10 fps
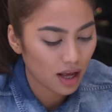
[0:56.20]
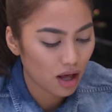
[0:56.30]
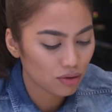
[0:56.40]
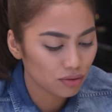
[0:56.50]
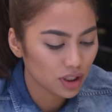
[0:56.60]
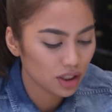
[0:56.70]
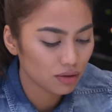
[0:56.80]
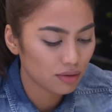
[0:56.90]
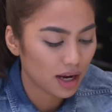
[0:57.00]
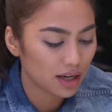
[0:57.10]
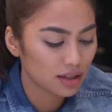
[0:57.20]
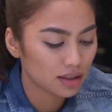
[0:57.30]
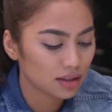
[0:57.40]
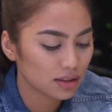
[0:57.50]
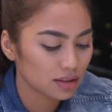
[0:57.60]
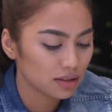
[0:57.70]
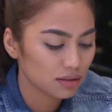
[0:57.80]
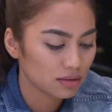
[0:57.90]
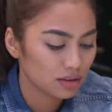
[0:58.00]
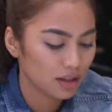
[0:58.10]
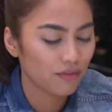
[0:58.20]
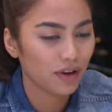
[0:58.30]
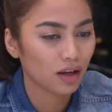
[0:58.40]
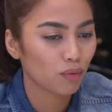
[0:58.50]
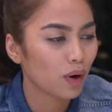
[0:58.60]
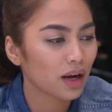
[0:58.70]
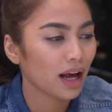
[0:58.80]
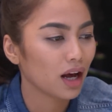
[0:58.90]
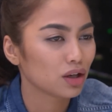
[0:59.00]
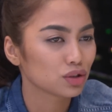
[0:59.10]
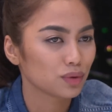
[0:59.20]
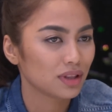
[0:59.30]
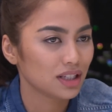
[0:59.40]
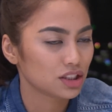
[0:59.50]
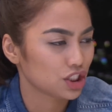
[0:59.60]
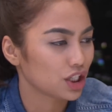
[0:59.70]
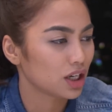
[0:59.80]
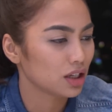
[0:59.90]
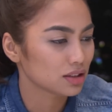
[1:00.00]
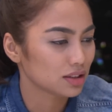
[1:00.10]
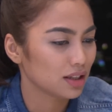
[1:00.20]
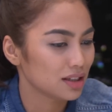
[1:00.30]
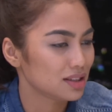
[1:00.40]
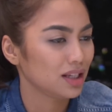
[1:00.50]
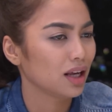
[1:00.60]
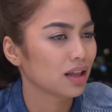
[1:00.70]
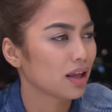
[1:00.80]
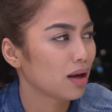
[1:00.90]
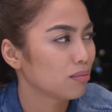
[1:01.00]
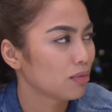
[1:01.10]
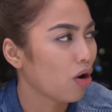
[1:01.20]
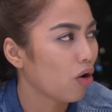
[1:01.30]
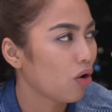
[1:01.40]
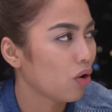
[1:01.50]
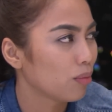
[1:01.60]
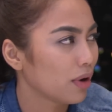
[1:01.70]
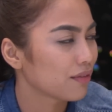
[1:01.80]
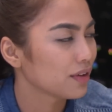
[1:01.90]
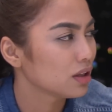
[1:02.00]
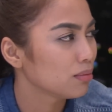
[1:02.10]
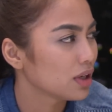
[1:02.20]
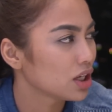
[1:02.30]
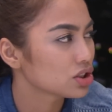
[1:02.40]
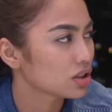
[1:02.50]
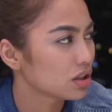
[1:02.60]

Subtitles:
how do you handle living in one house with these girls and then seeing them go home every elimination?